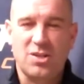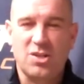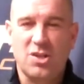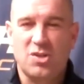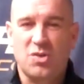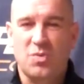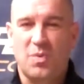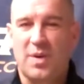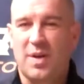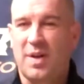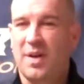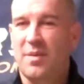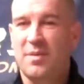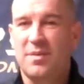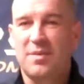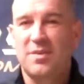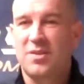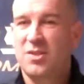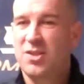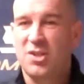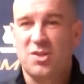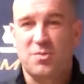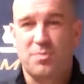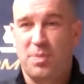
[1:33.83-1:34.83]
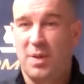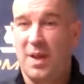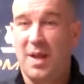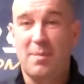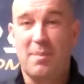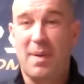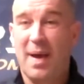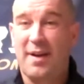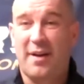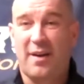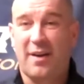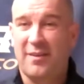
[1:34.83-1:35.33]
You just want to just play
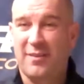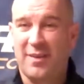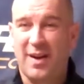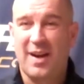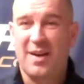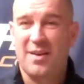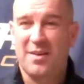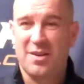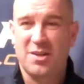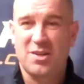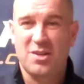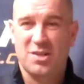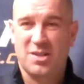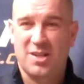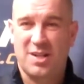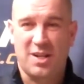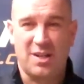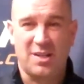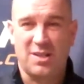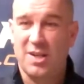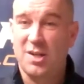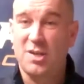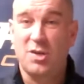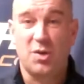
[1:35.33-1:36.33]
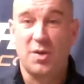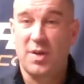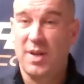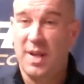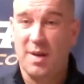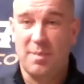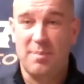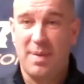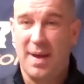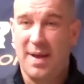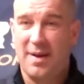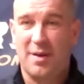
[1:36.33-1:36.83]
better, right? You just continue to
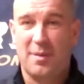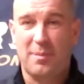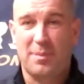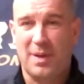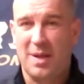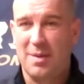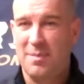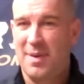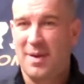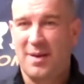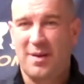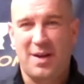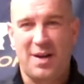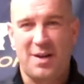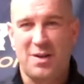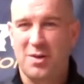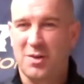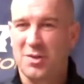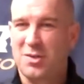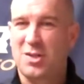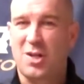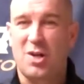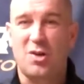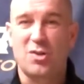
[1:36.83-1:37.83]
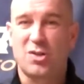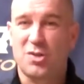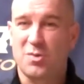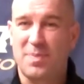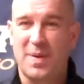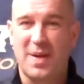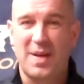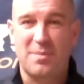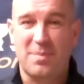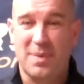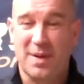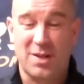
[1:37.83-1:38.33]
get better, play better. I know it's coach
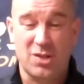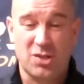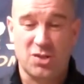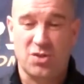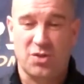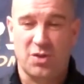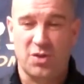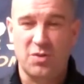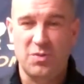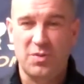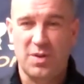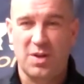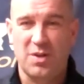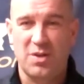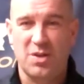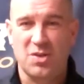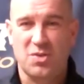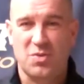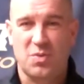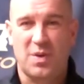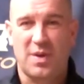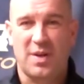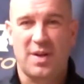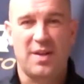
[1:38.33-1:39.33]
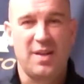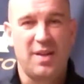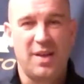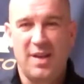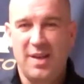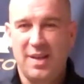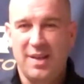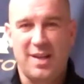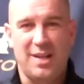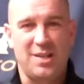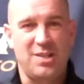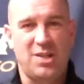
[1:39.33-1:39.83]
speak, but it's true. Mm-hmm. You just want to
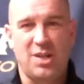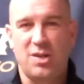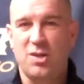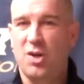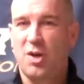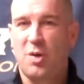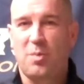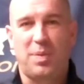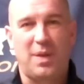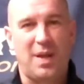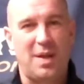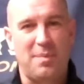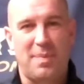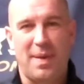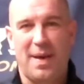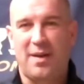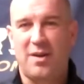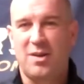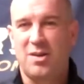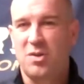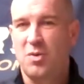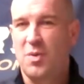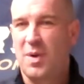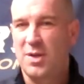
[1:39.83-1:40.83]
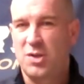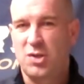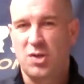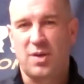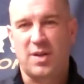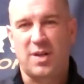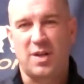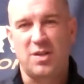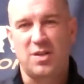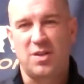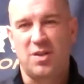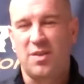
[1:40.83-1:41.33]
continue to play better, do what you
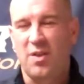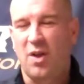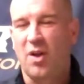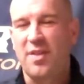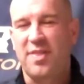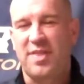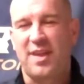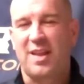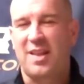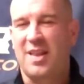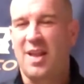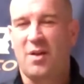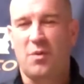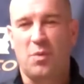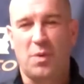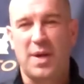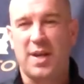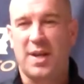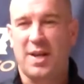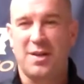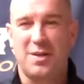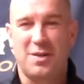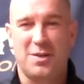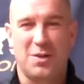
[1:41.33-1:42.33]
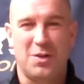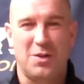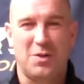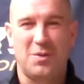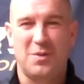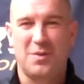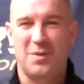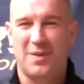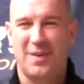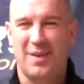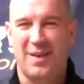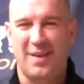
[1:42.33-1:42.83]
can do. The only thing that we can
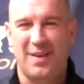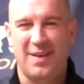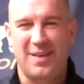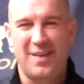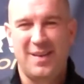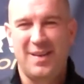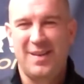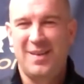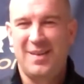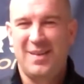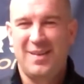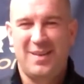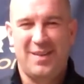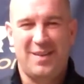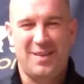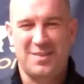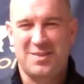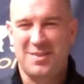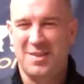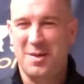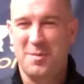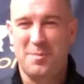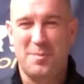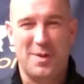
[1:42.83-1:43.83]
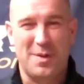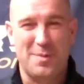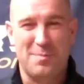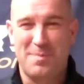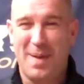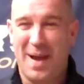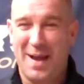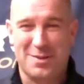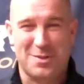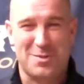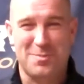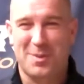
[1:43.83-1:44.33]
do as the Emory
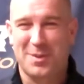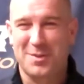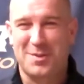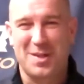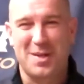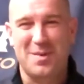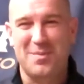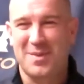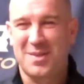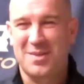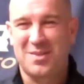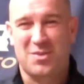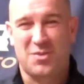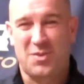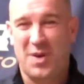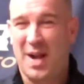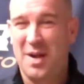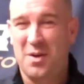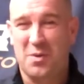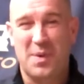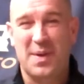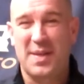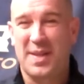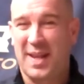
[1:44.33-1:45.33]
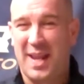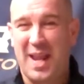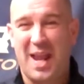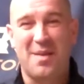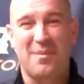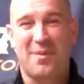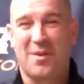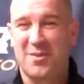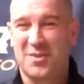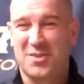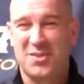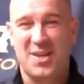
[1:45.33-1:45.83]
basketball team is try to win the
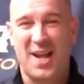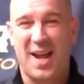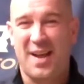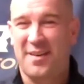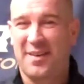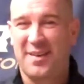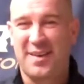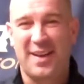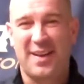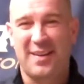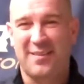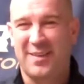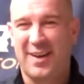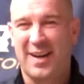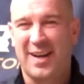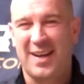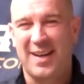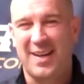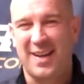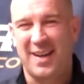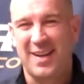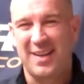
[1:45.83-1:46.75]
game on Saturday, right?